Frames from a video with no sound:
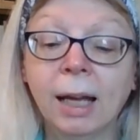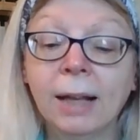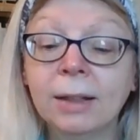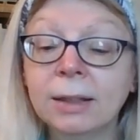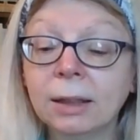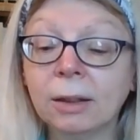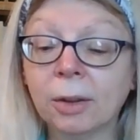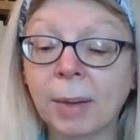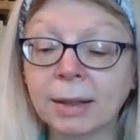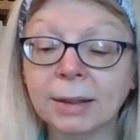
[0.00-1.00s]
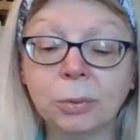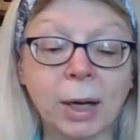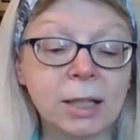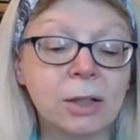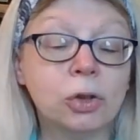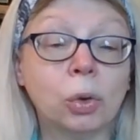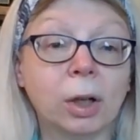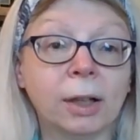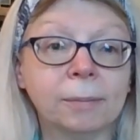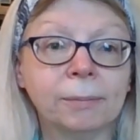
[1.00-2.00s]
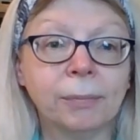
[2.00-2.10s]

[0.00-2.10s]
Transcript: and the diddler makes his way to the door.